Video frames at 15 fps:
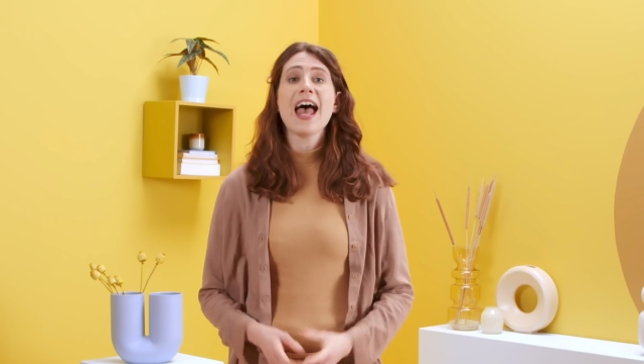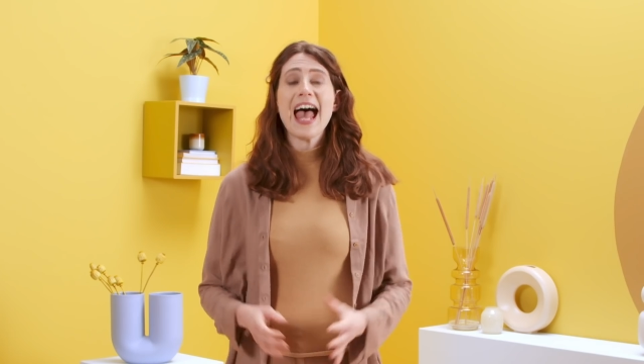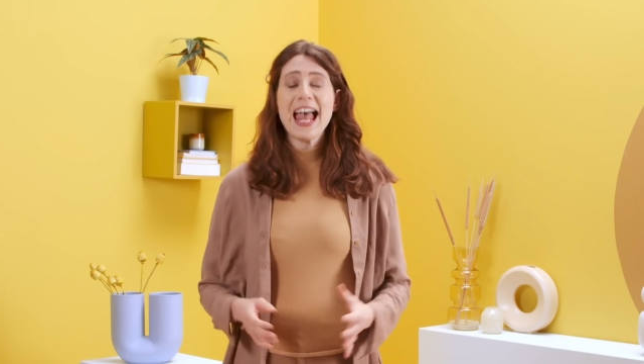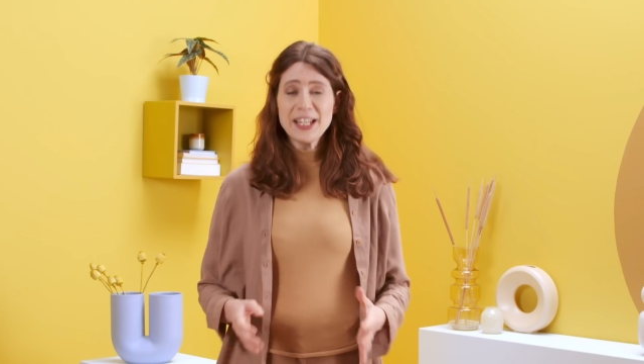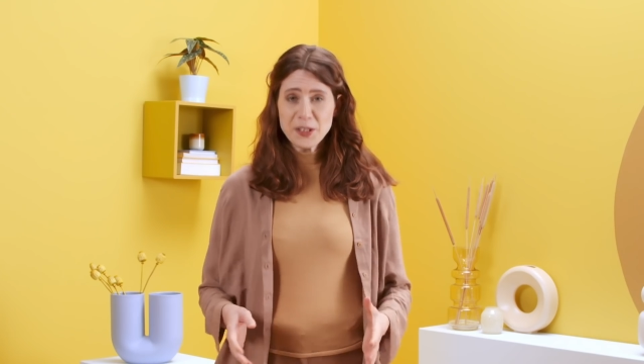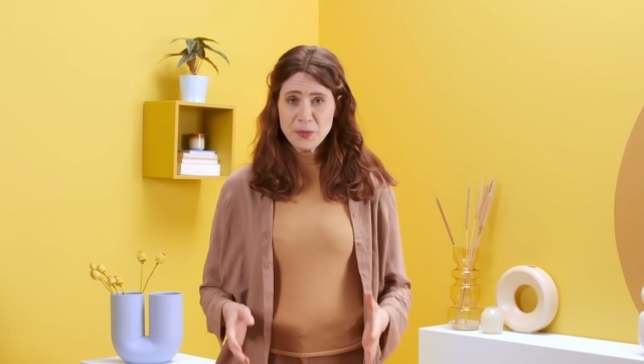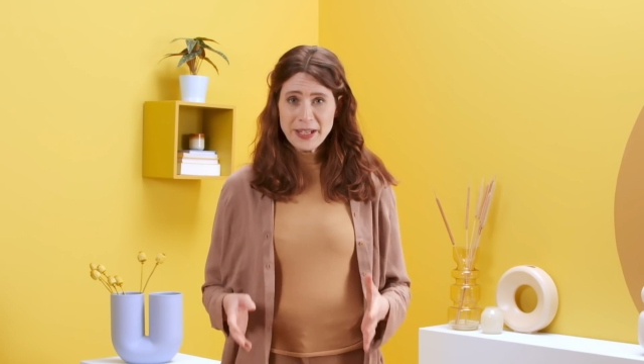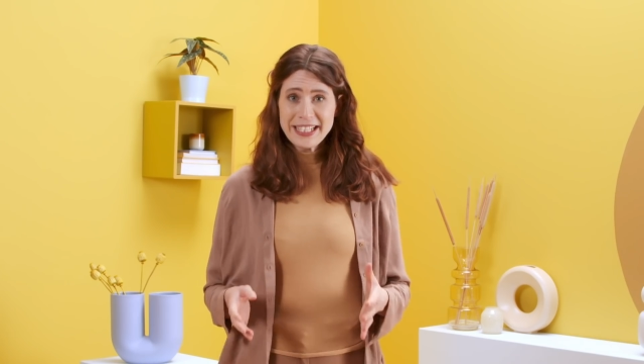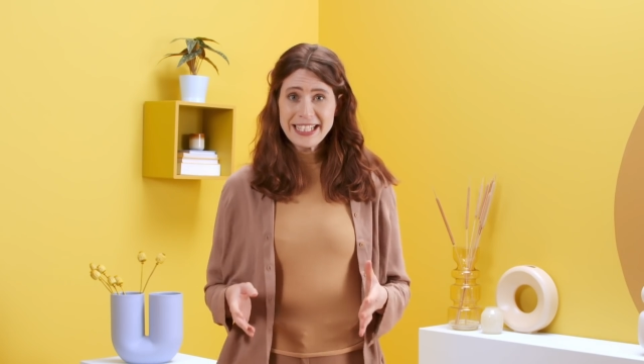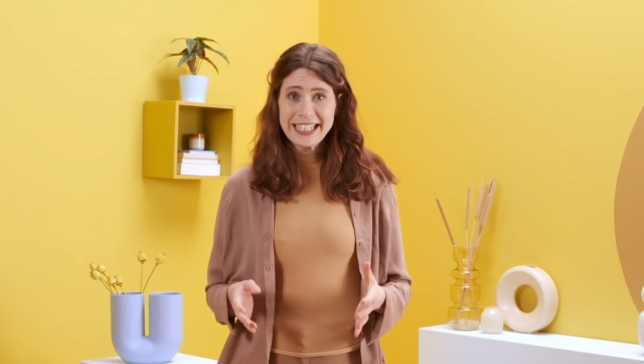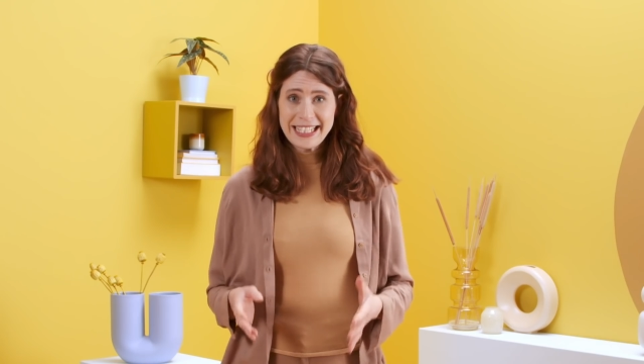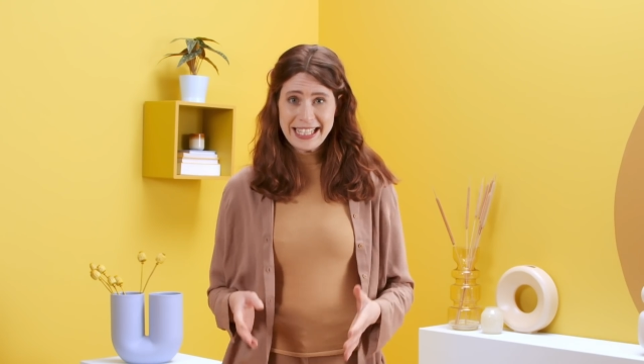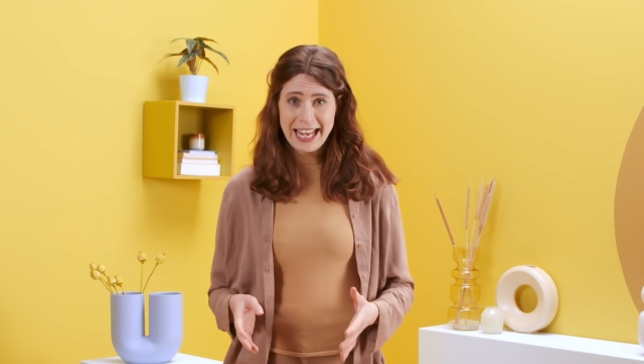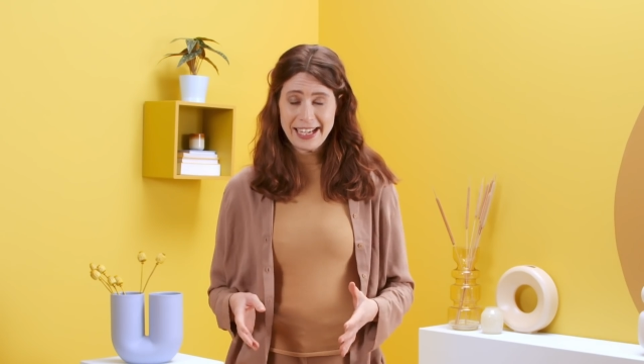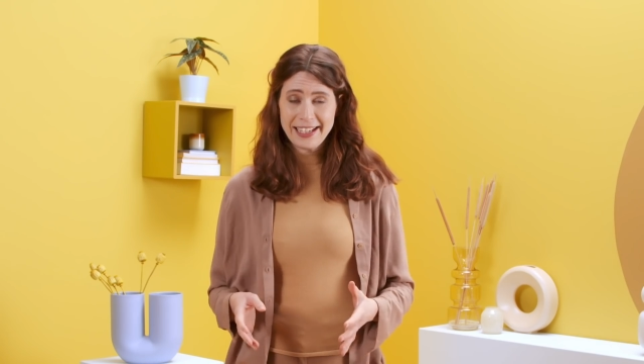
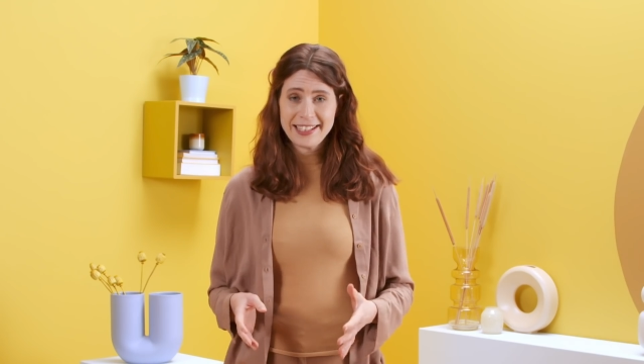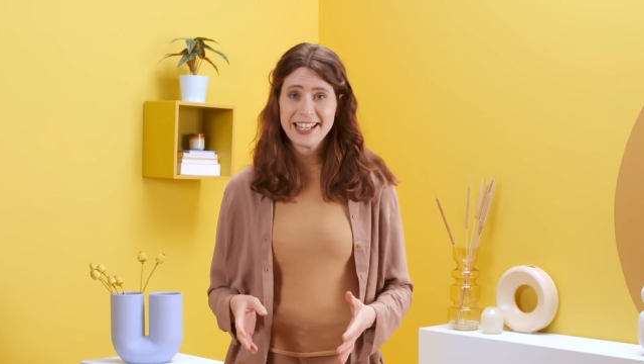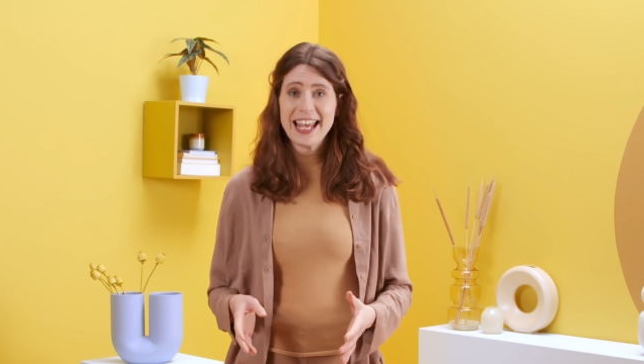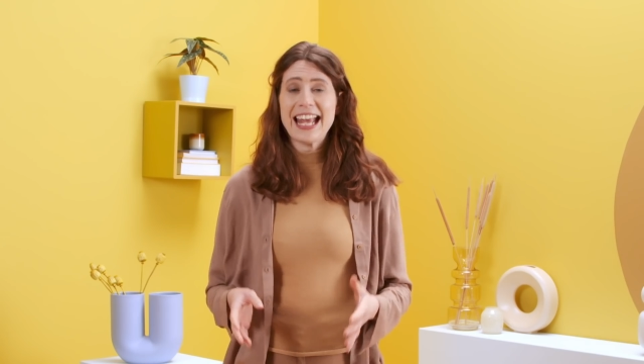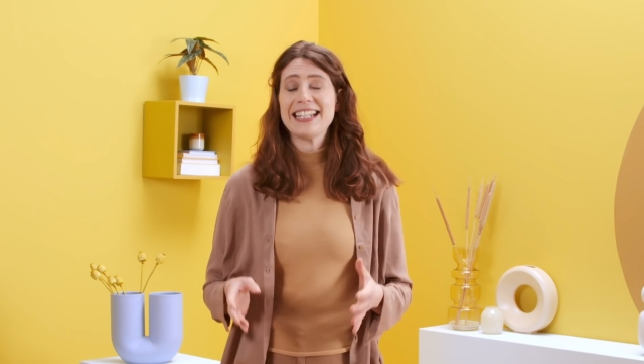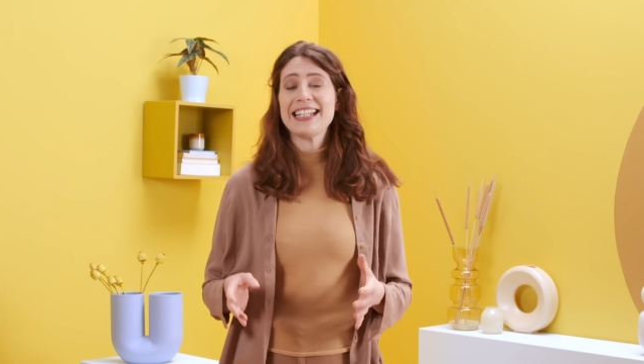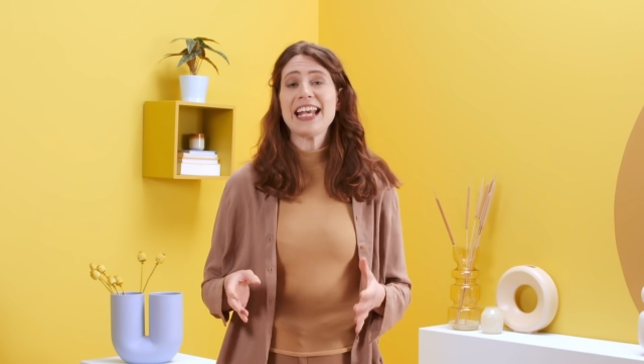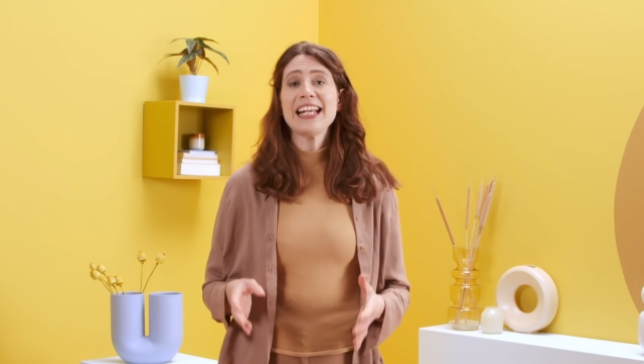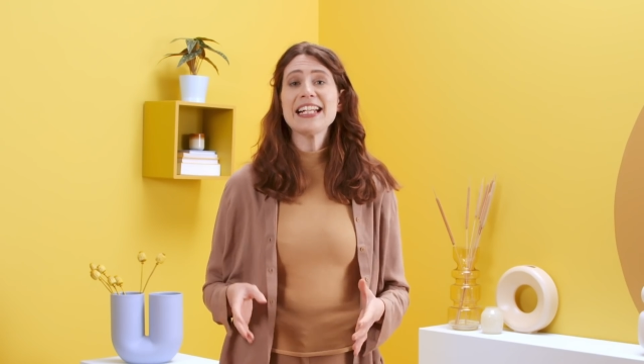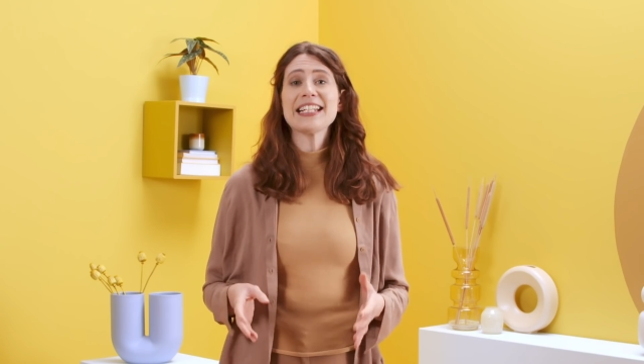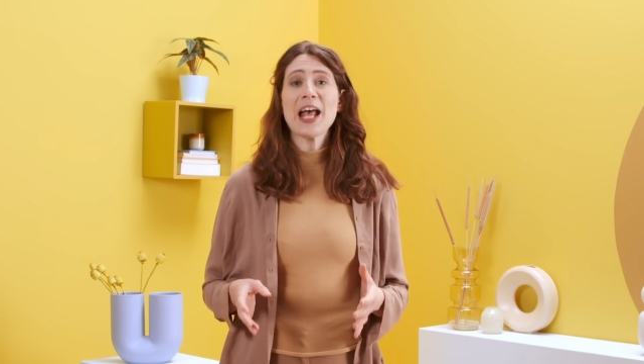N26 is here